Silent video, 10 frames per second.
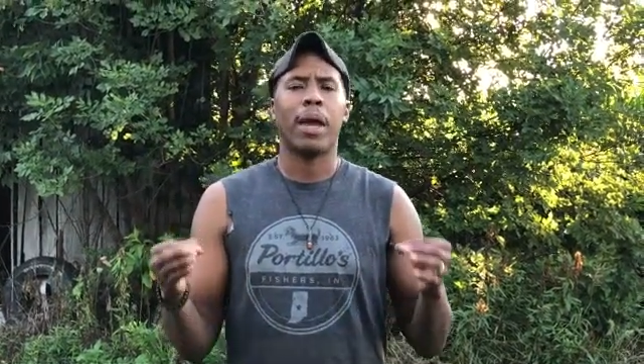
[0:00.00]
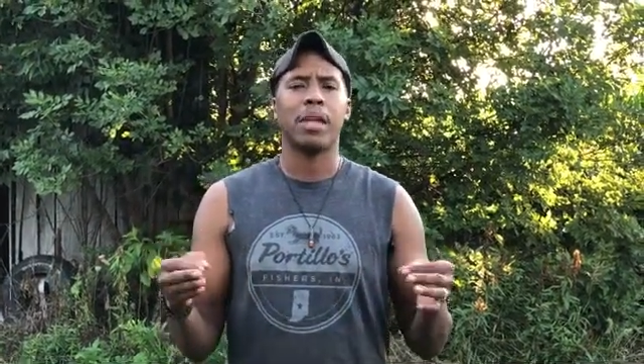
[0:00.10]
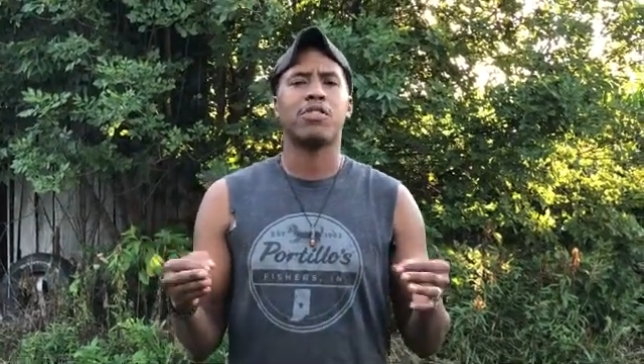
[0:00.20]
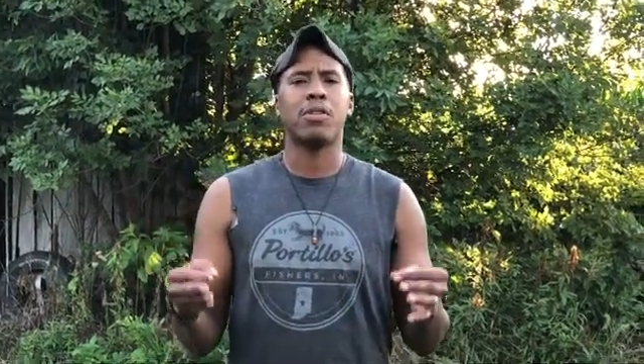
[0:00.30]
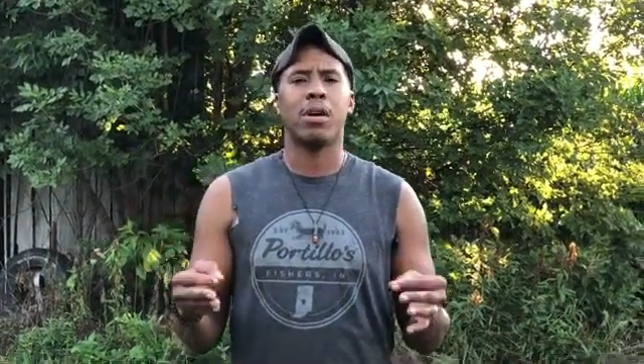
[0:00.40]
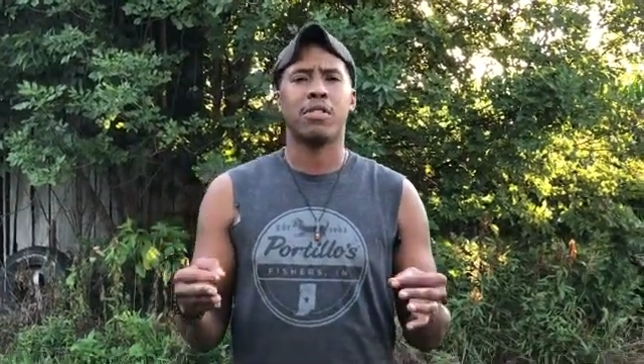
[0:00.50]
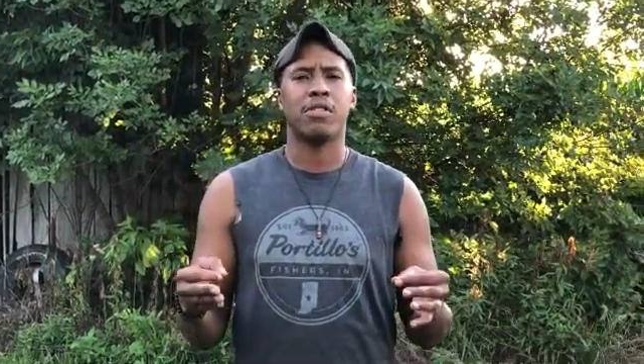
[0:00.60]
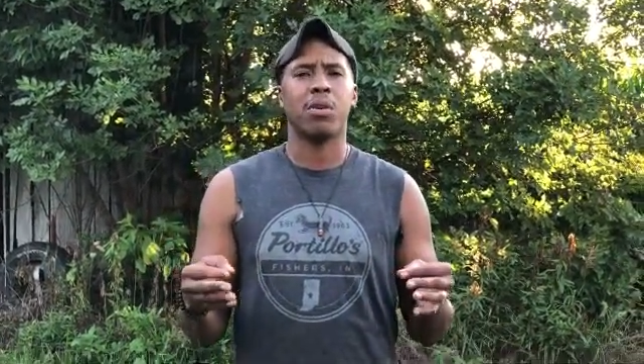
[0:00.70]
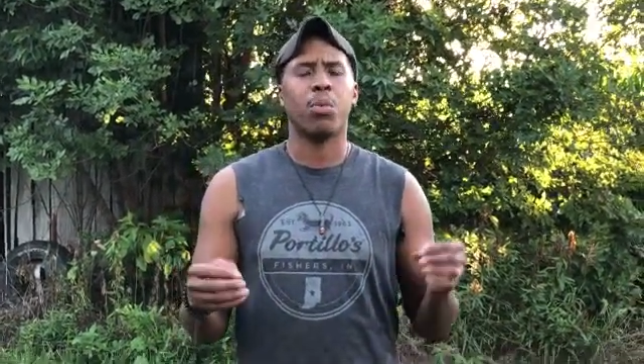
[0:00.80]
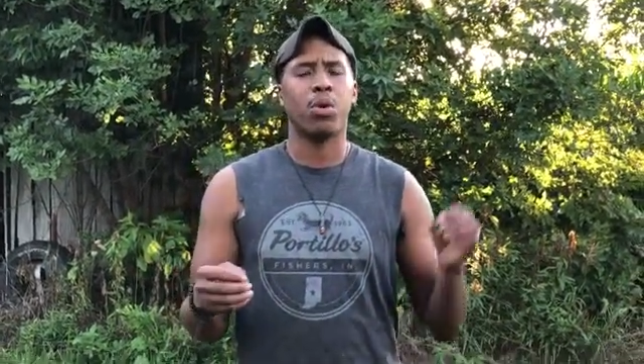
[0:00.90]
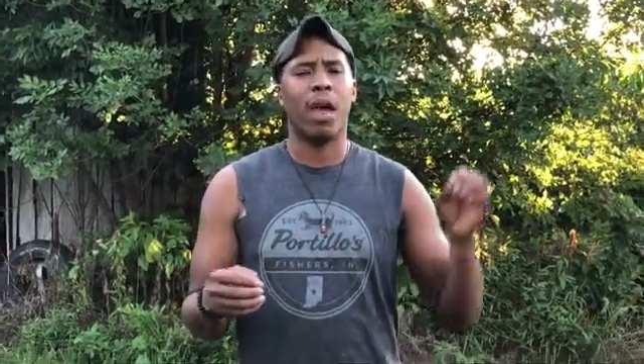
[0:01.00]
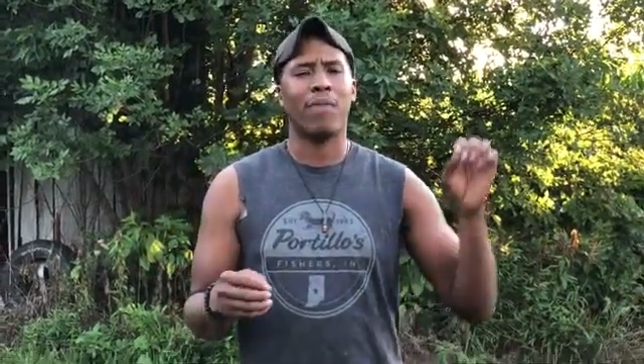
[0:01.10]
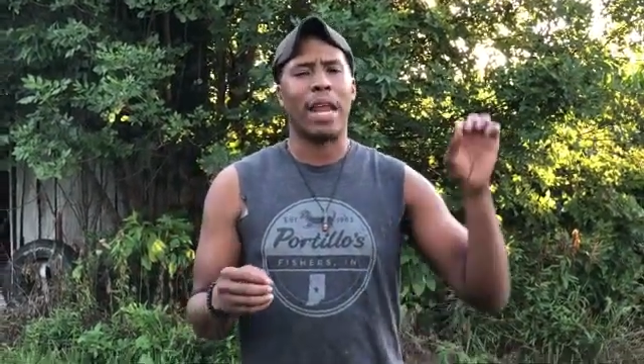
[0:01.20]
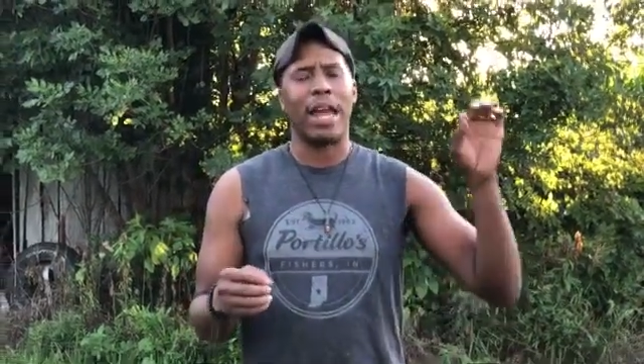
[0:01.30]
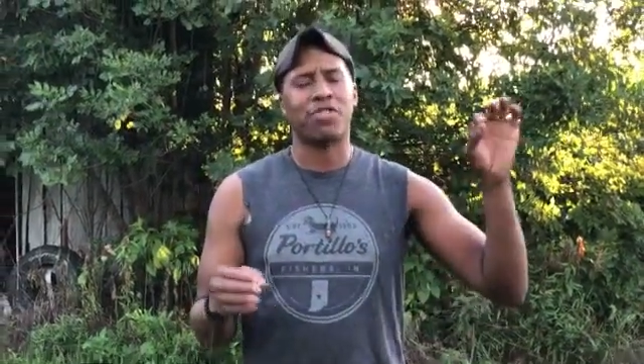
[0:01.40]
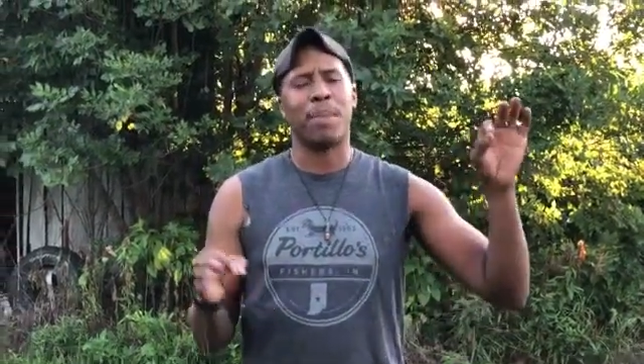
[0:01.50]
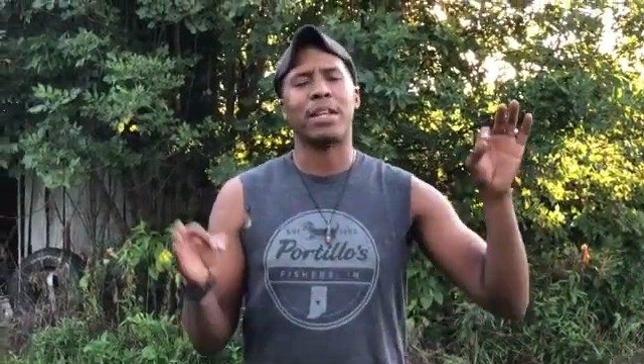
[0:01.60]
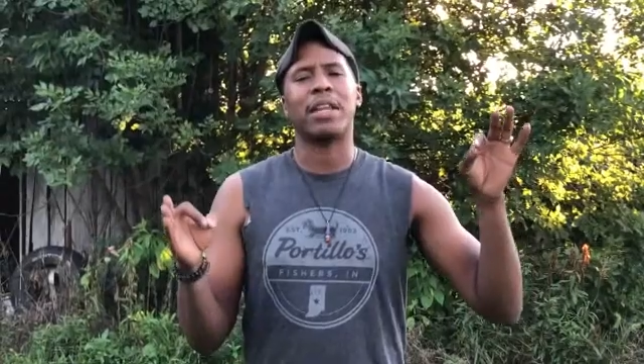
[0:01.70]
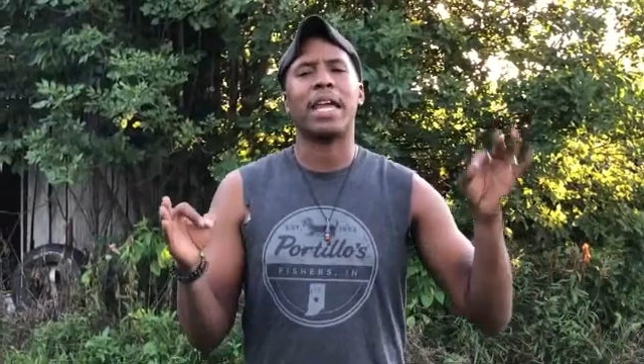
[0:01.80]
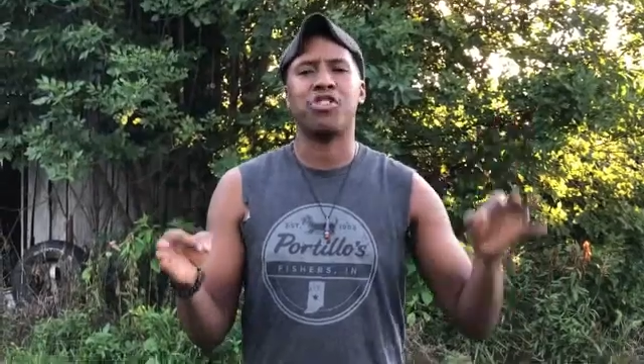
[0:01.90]
Pain starts when you have an
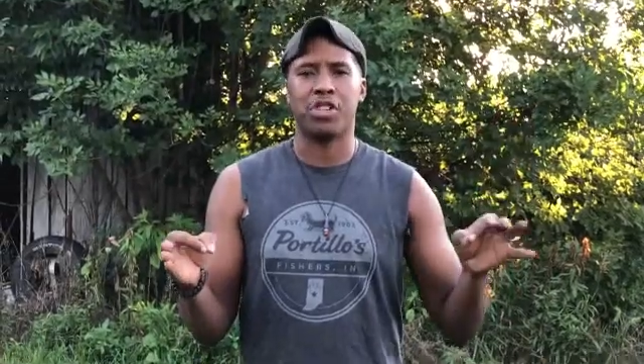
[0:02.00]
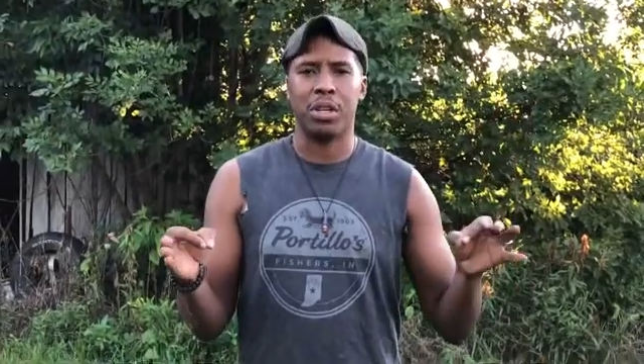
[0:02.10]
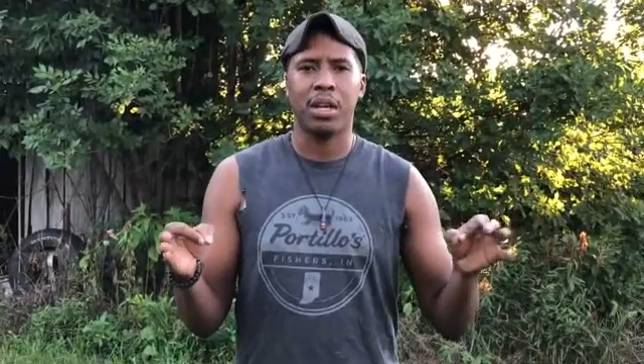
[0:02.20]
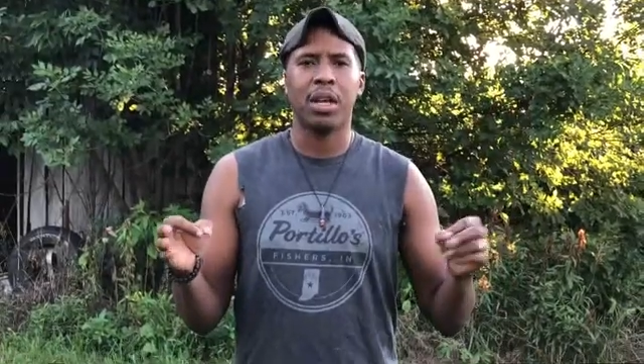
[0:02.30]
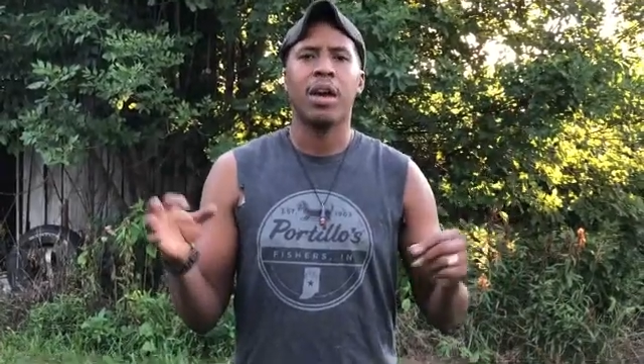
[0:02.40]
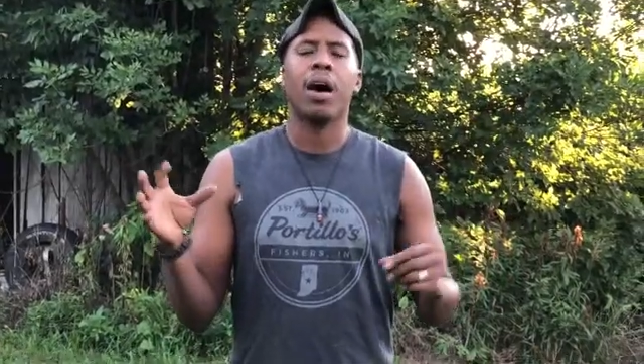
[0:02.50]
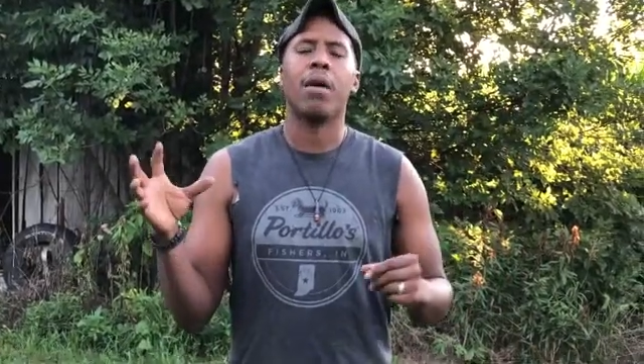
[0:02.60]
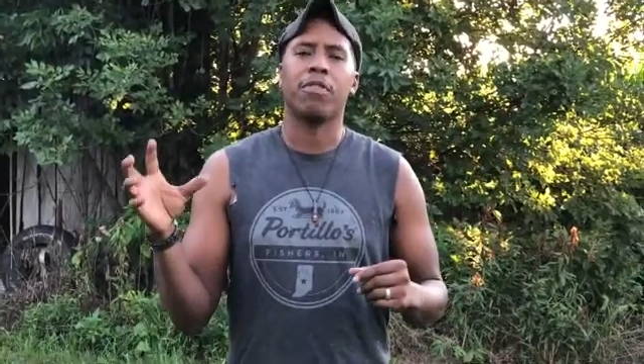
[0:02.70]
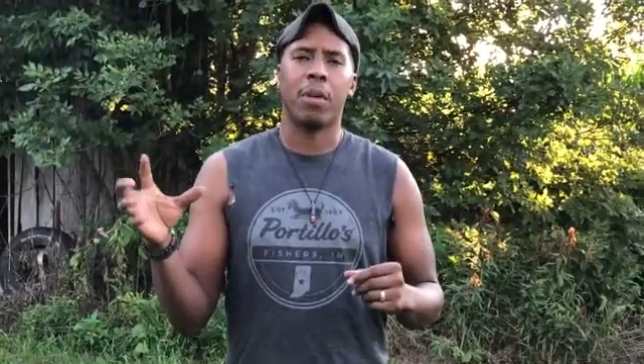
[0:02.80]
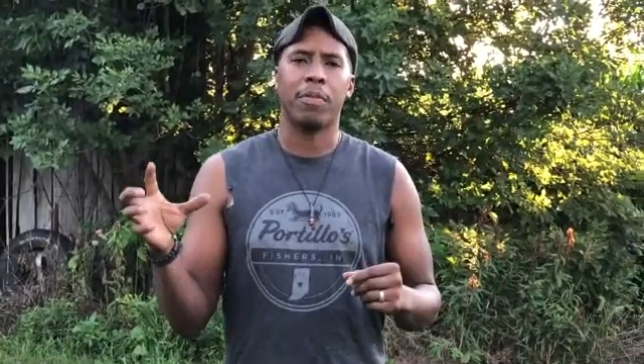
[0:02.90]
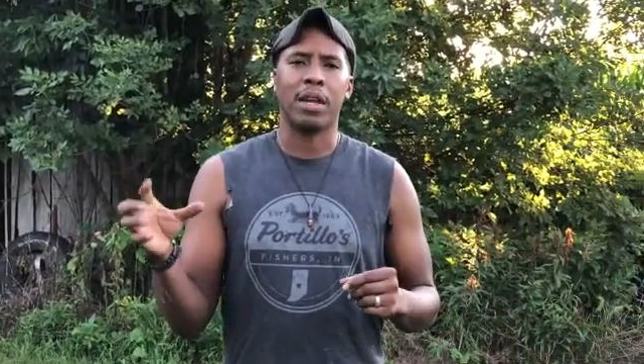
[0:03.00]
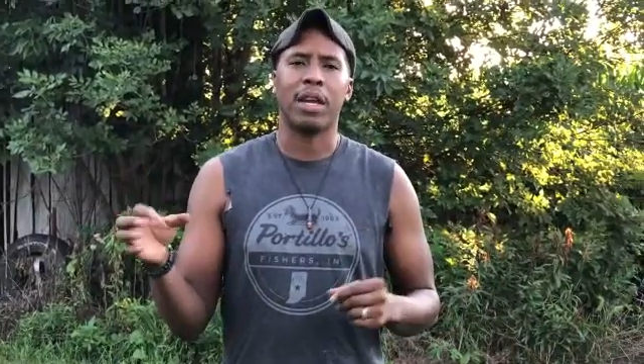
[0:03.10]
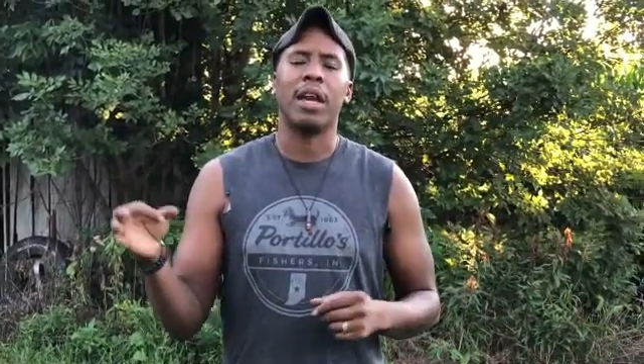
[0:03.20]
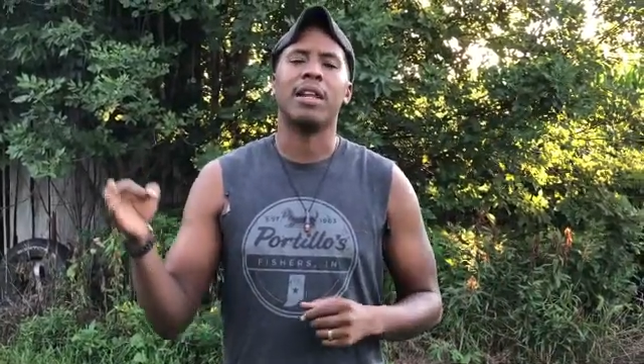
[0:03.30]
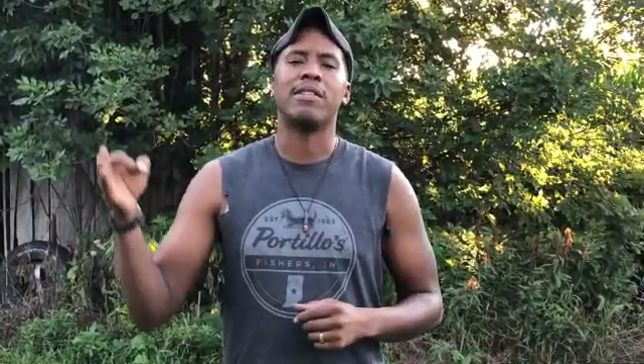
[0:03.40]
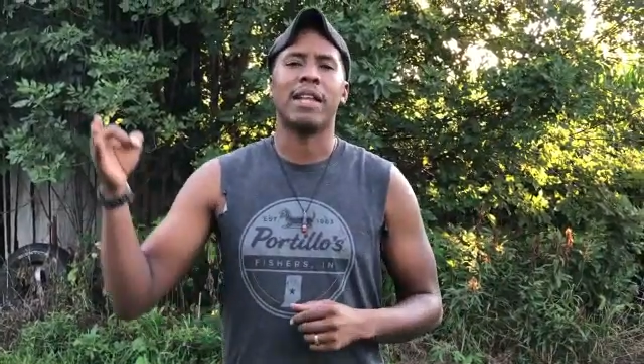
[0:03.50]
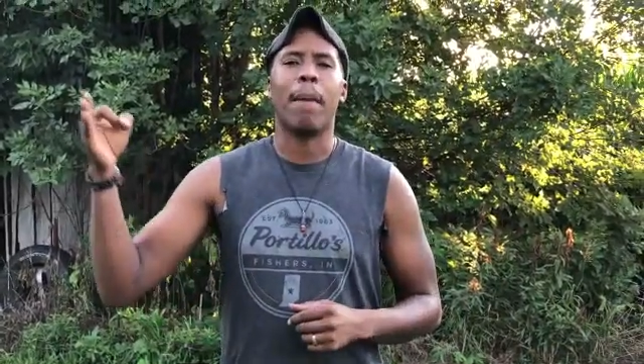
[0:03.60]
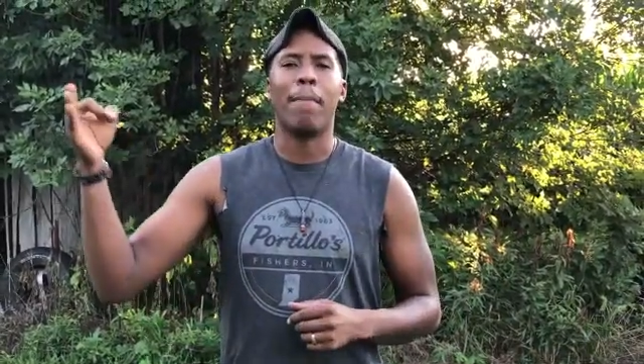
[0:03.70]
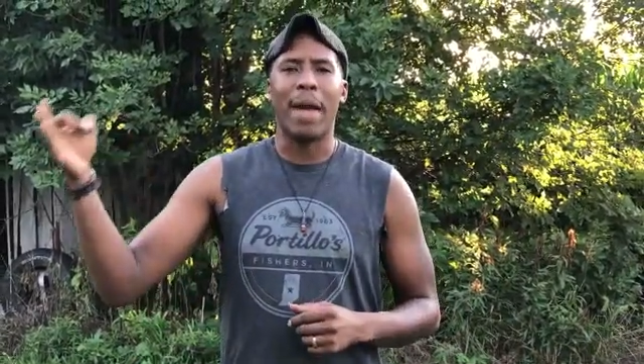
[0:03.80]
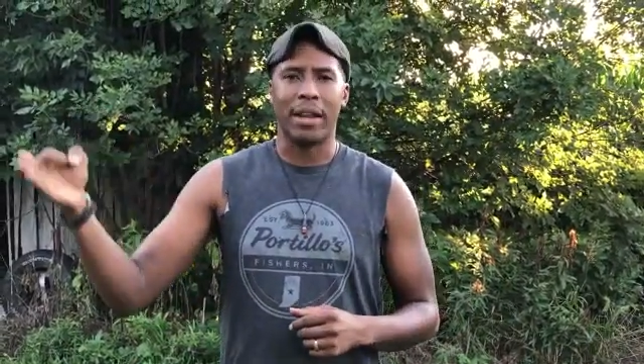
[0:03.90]
expectation of something and it's
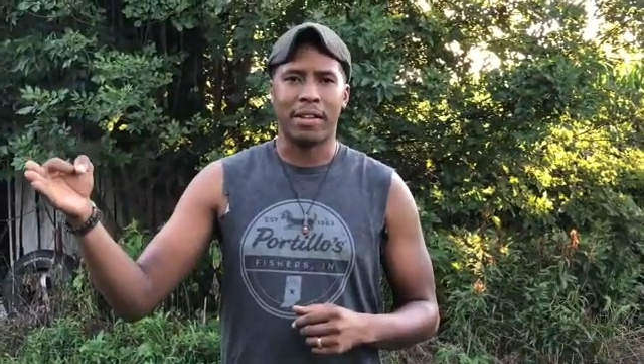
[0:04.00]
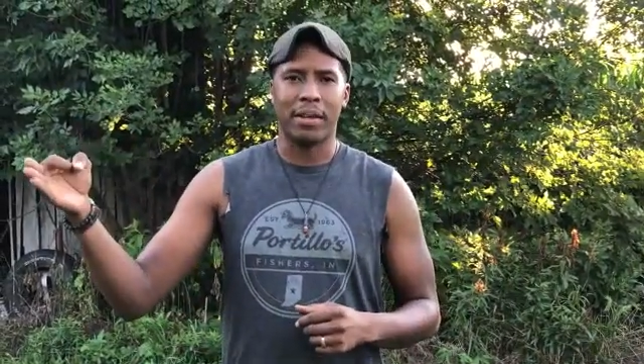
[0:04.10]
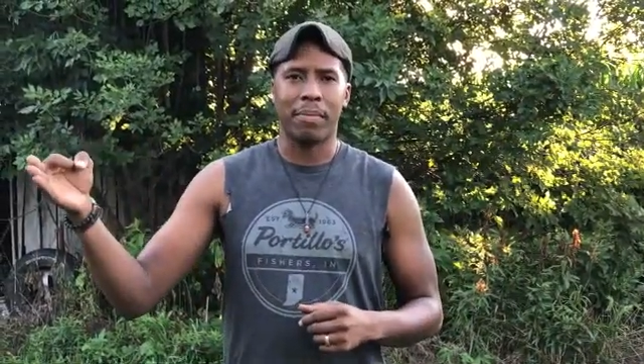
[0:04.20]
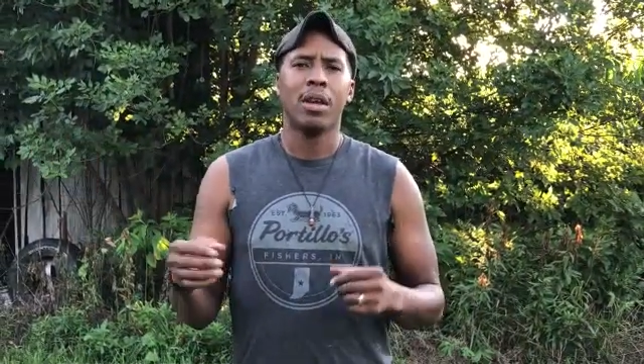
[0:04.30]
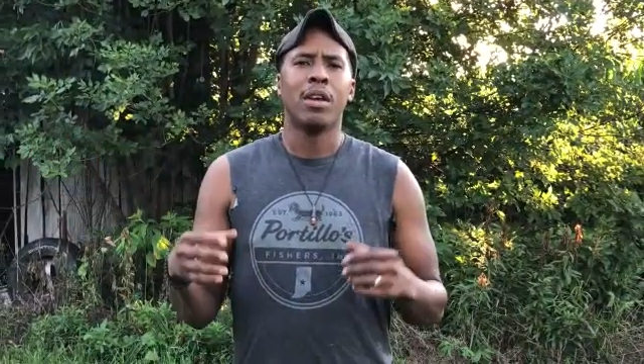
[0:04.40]
not met.